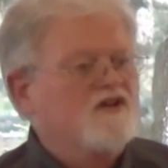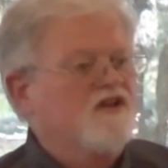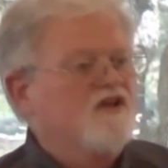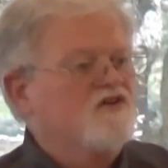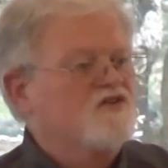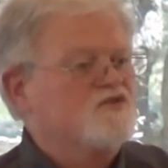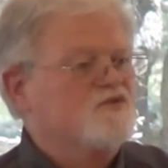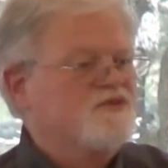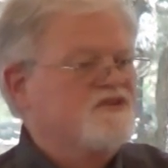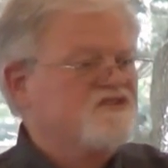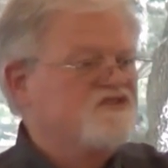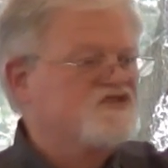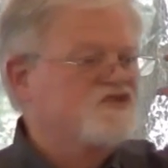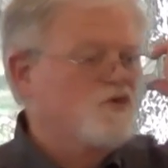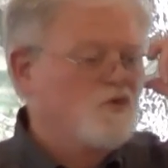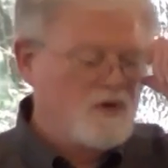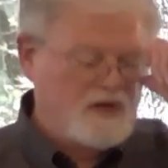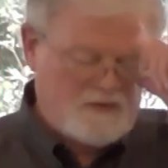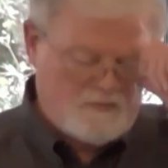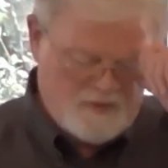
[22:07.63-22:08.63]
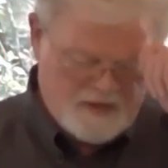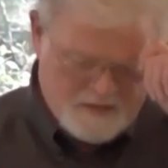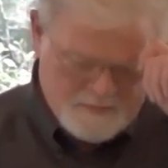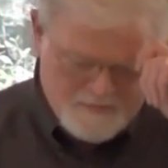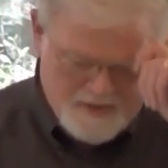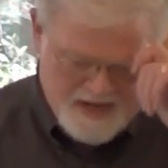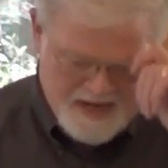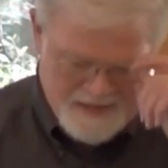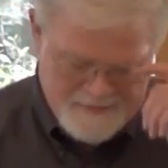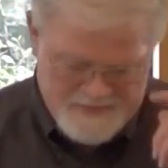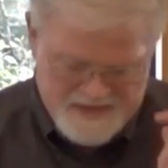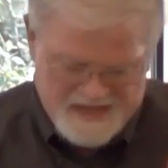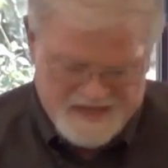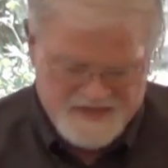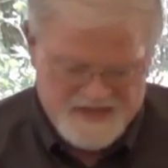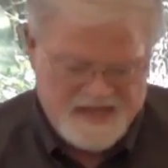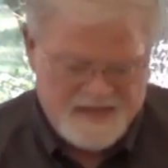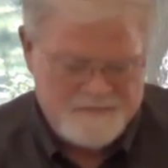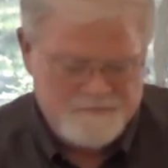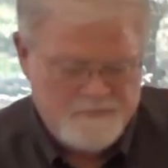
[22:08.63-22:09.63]
I want to close with a story written
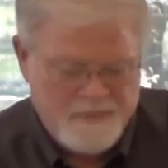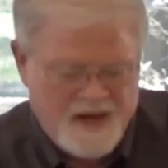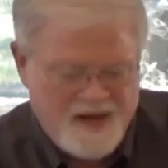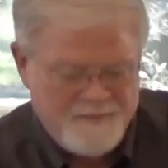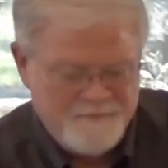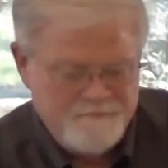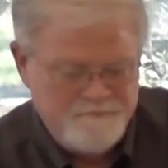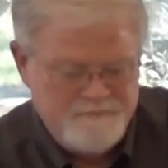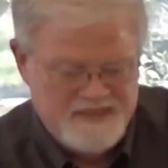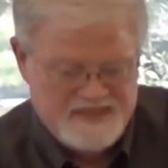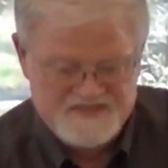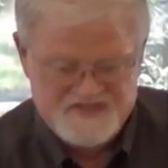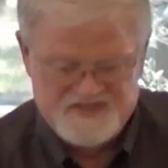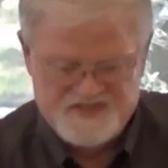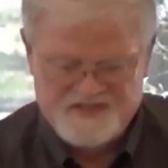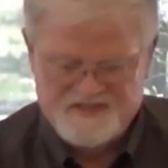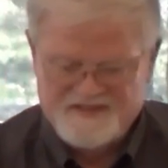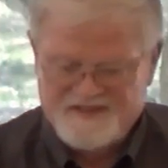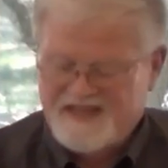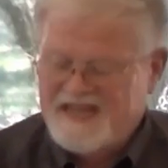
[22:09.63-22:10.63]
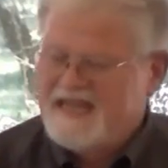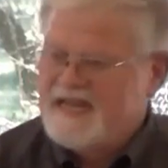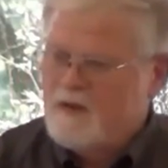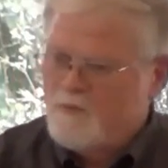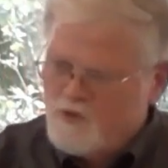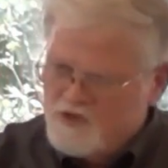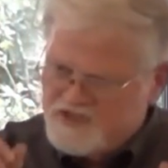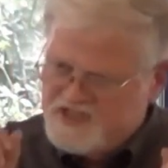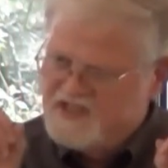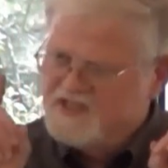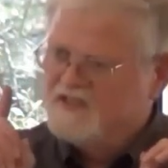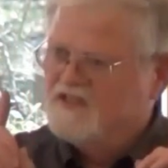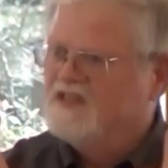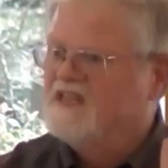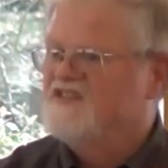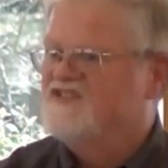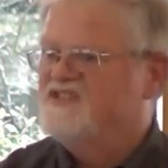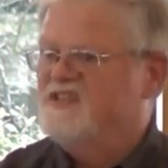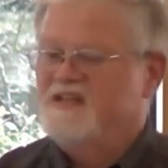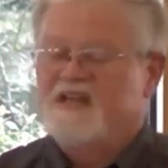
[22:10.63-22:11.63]
by a man named Bob Benson. And I
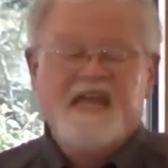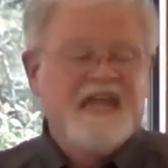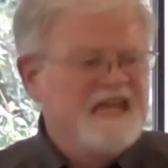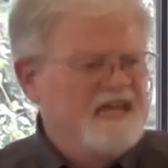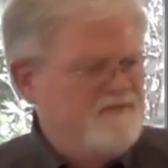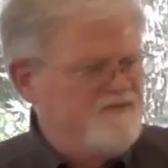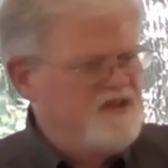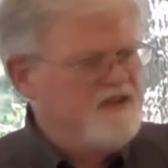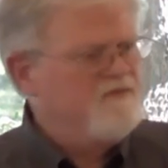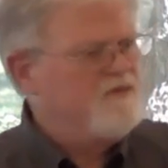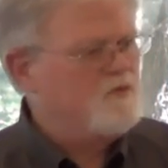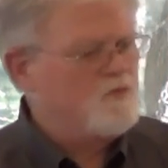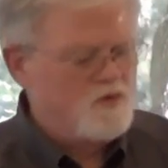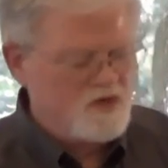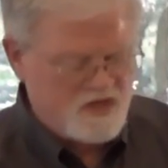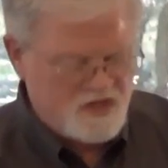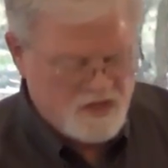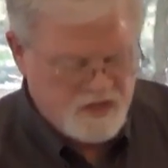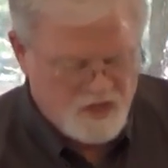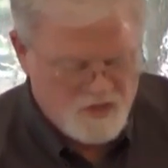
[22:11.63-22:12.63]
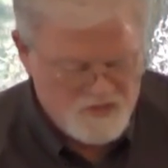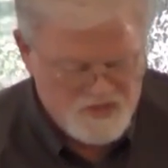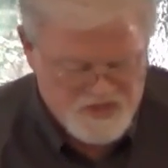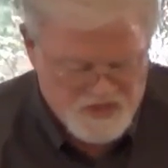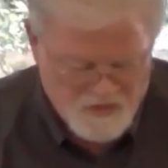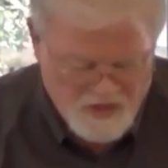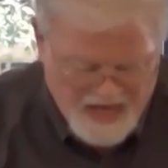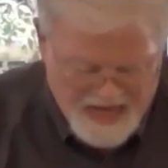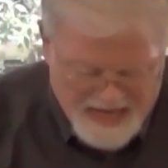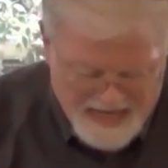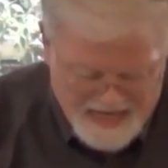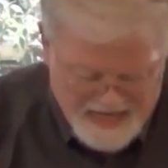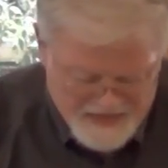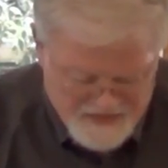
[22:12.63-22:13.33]
want you to listen. If you even want to close